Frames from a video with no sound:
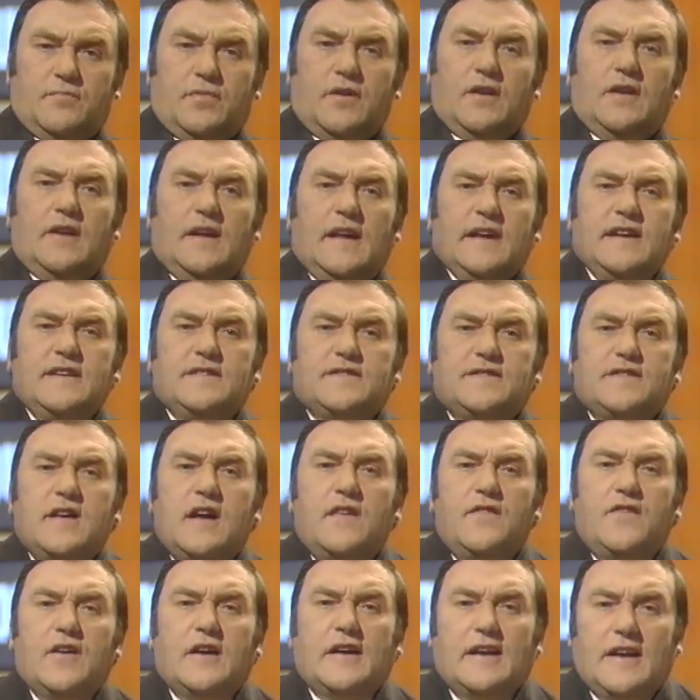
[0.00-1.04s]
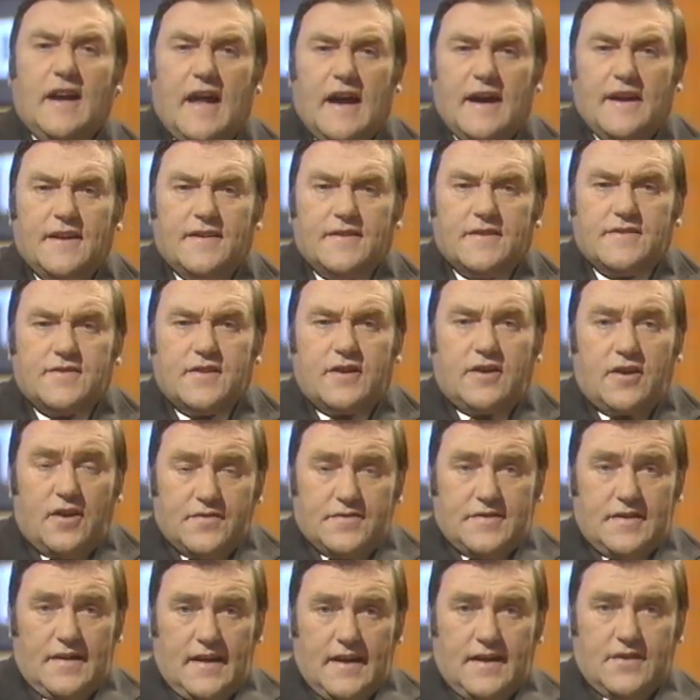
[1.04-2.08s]
But at least the client has the
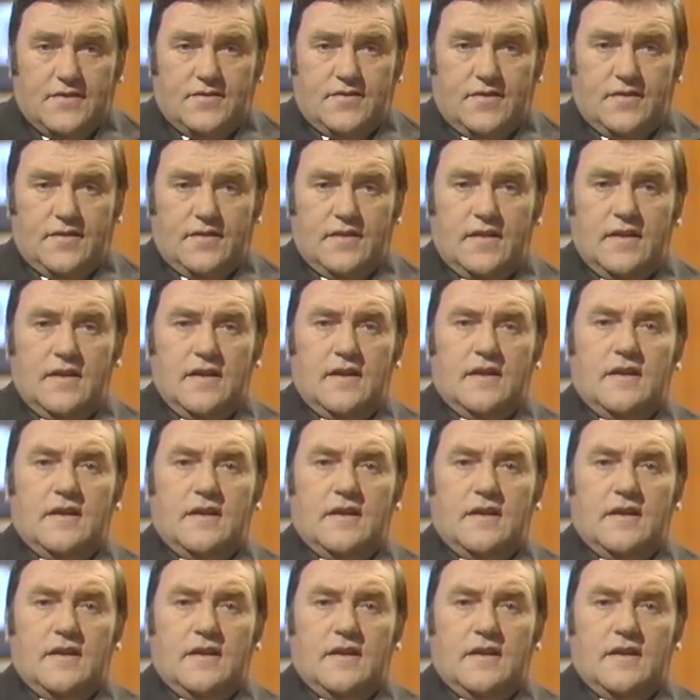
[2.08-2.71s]
consolation